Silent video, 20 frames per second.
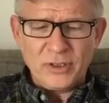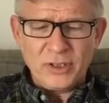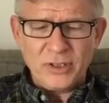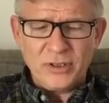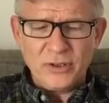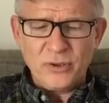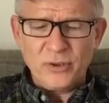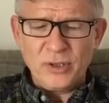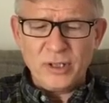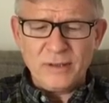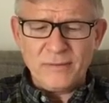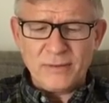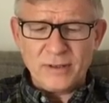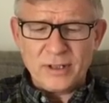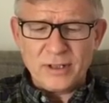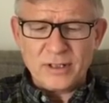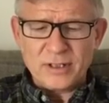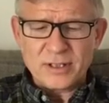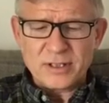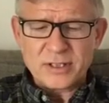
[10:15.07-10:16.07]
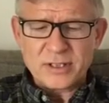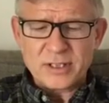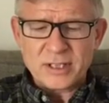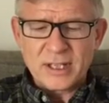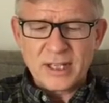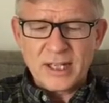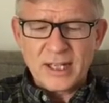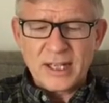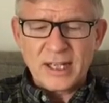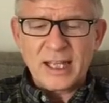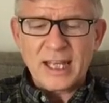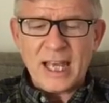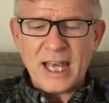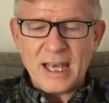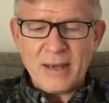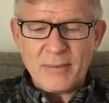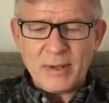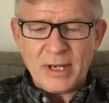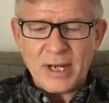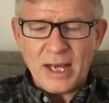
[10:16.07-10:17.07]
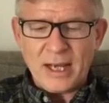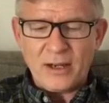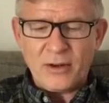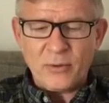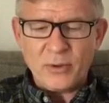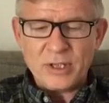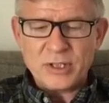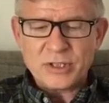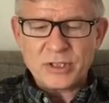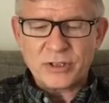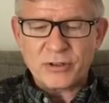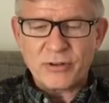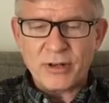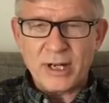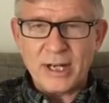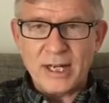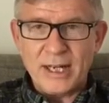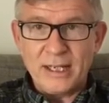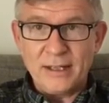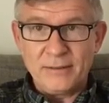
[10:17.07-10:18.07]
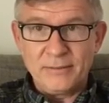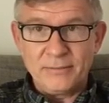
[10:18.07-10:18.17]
universe!" came an anguished cry.